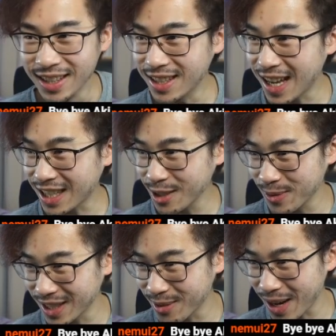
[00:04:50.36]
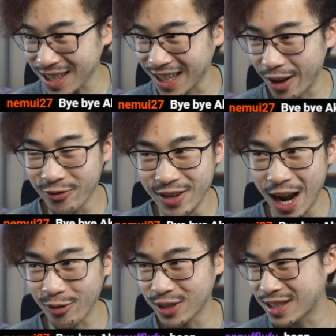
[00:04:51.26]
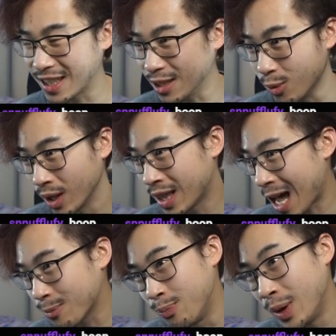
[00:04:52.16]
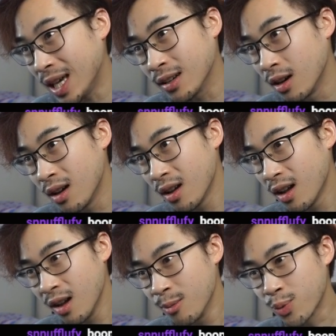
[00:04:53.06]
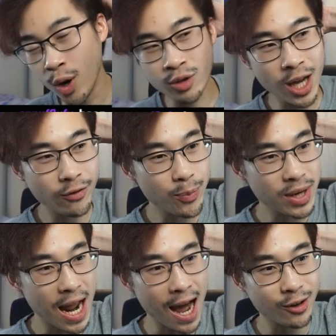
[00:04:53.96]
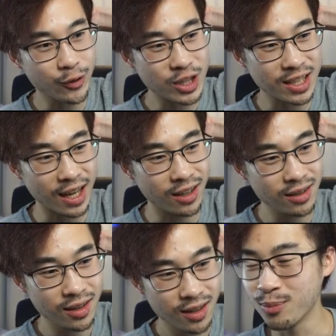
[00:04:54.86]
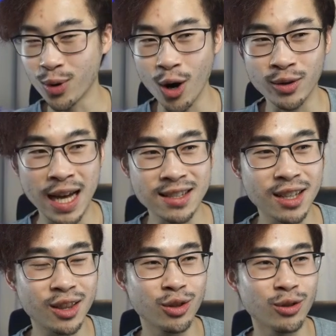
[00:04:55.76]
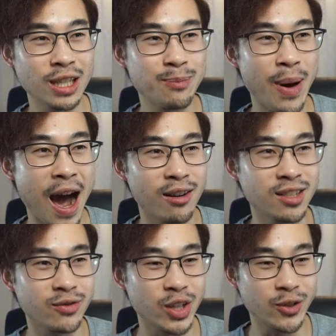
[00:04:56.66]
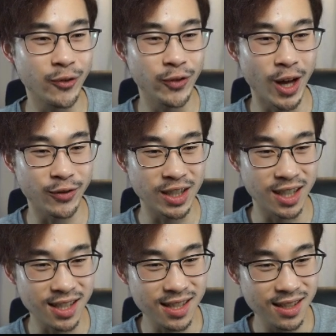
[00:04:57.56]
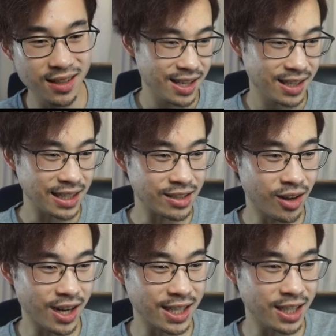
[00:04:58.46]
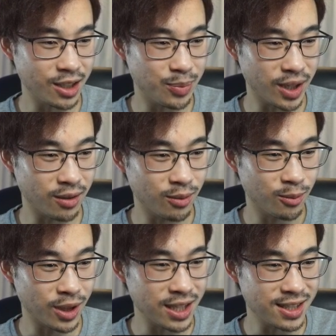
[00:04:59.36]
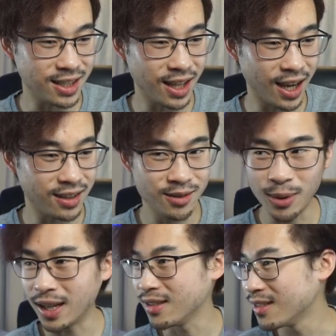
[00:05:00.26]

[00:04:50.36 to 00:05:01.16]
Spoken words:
This is actually pretty surprising. I've never seen one that big. Bro, do you have a banana for scale? Bro, that's like 30 pounds of just fluffiness. He's not a guinea pig. What is he then? Wait.